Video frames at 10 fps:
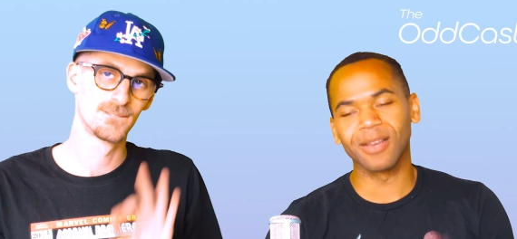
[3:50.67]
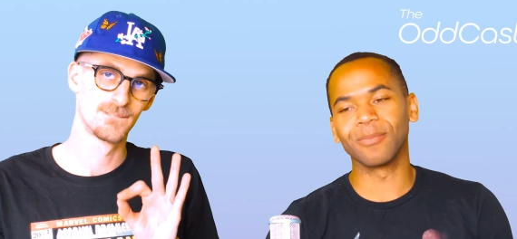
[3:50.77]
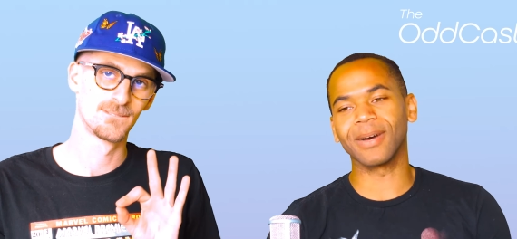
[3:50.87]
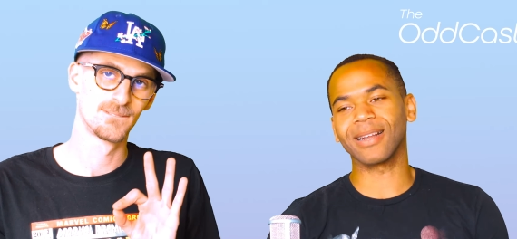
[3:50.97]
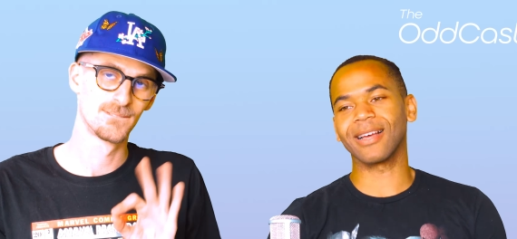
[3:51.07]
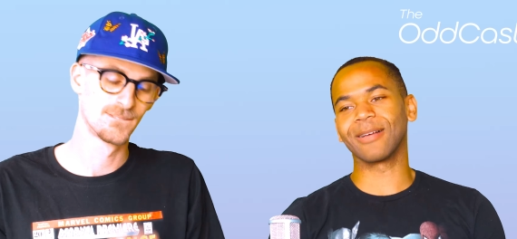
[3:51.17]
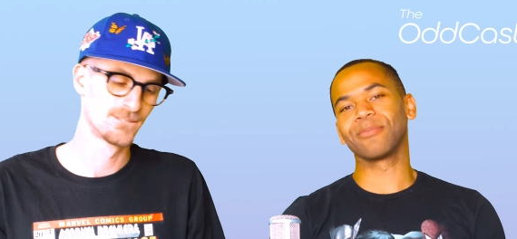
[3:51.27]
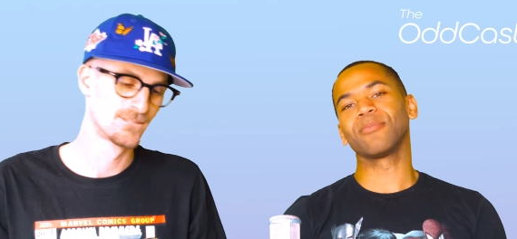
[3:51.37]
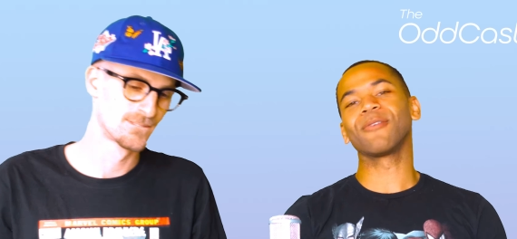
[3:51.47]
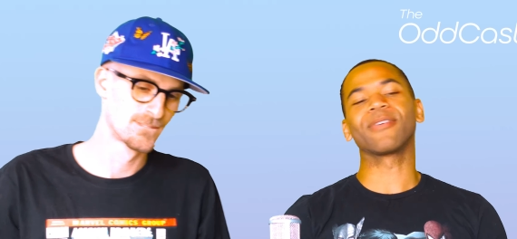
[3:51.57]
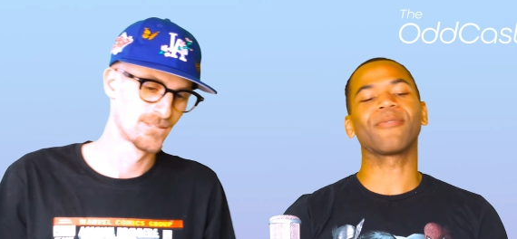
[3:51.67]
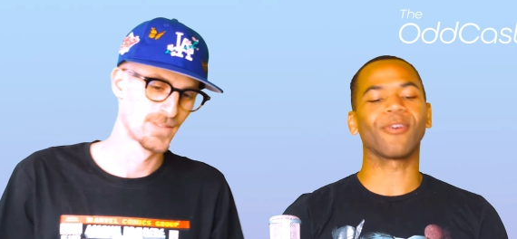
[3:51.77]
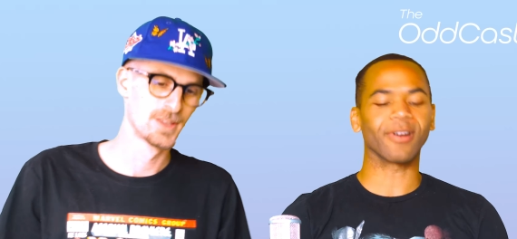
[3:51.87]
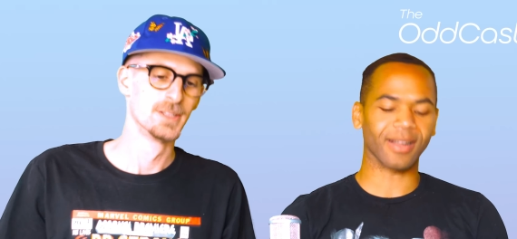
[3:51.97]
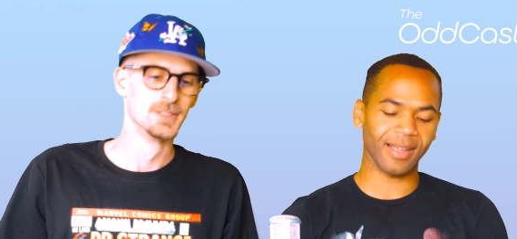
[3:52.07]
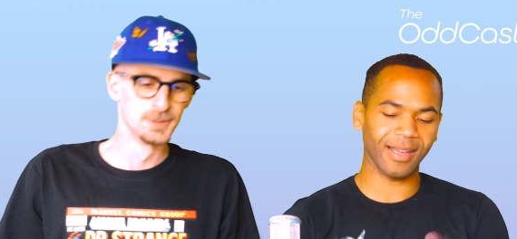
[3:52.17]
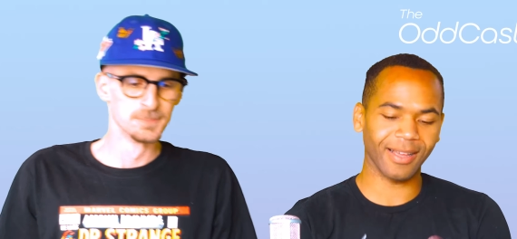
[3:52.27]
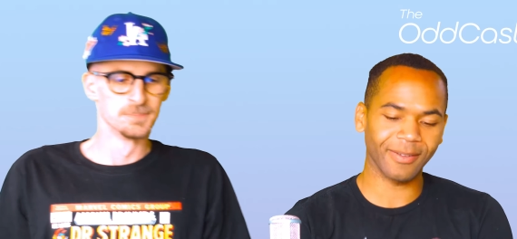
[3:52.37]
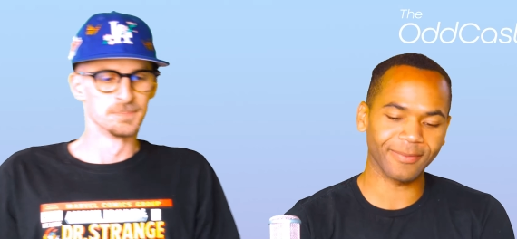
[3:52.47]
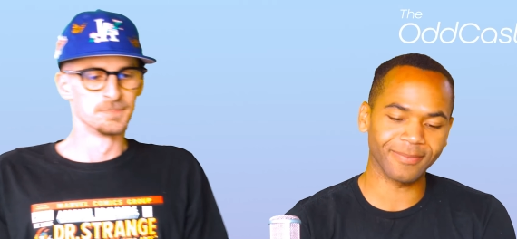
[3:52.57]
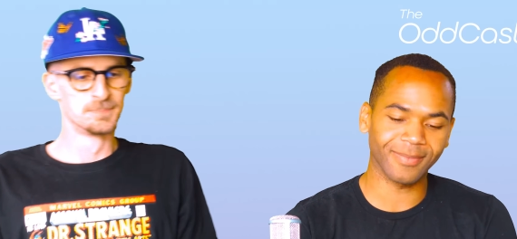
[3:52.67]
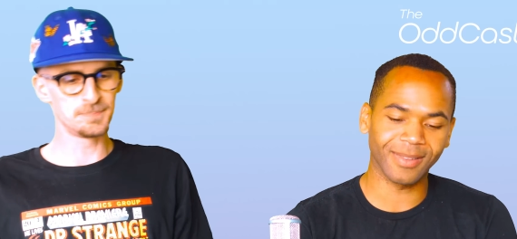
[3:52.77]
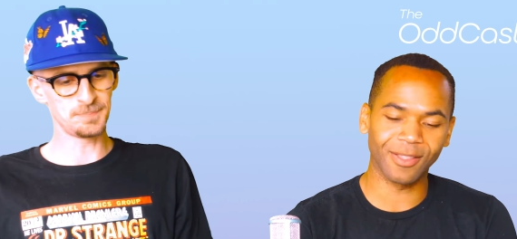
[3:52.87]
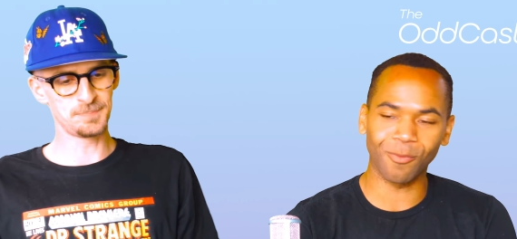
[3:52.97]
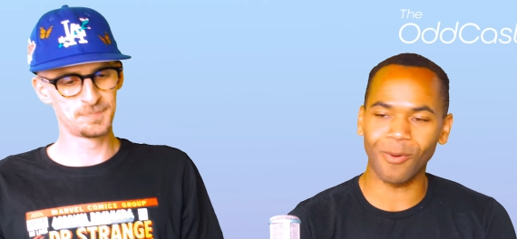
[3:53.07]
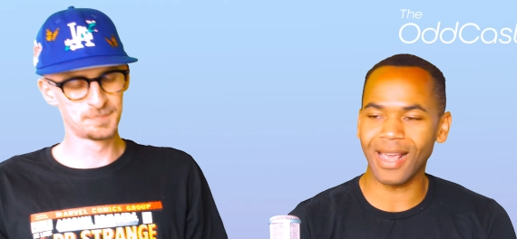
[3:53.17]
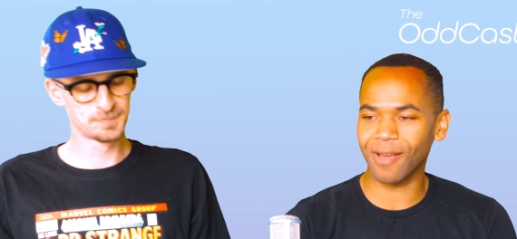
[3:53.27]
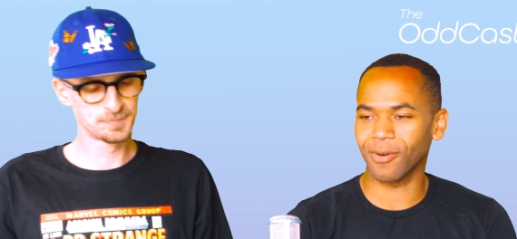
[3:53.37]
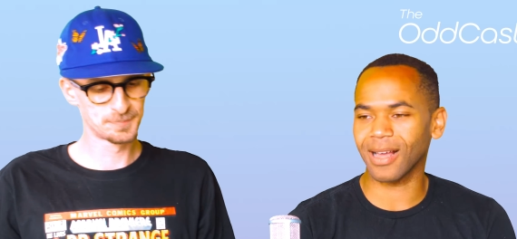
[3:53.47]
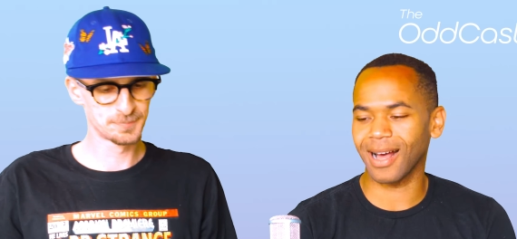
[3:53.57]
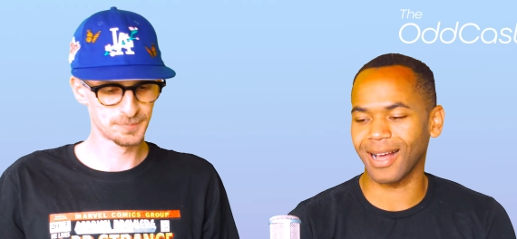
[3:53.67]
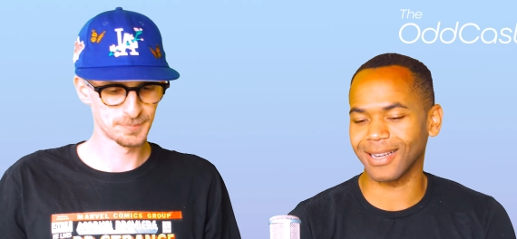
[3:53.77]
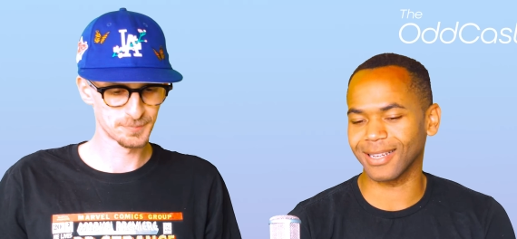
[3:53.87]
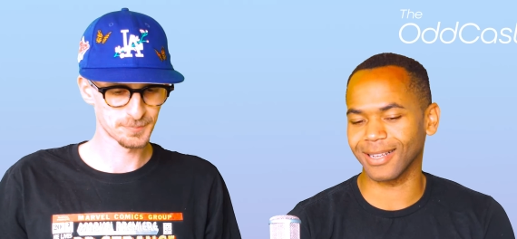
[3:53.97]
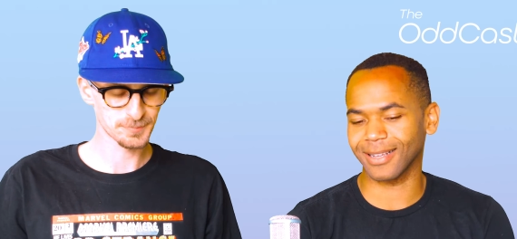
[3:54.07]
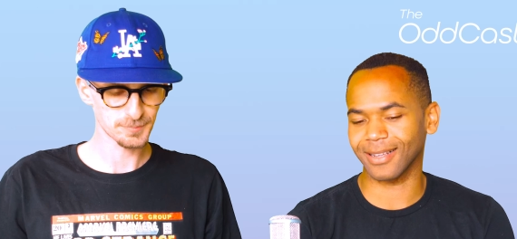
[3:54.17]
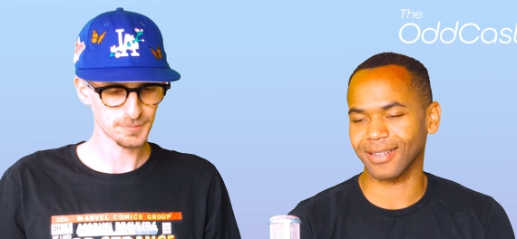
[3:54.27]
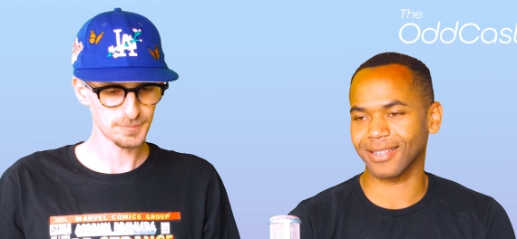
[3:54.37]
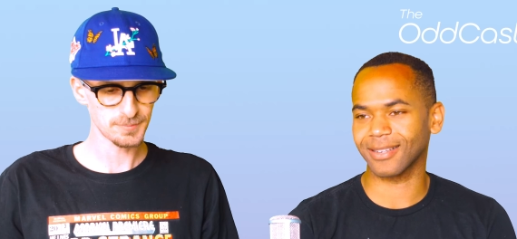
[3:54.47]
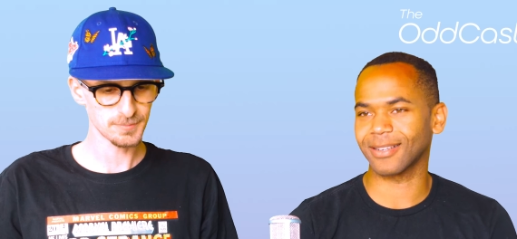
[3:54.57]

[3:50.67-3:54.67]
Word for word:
Speaker 1: But um, moving forward, um, the way Wakanda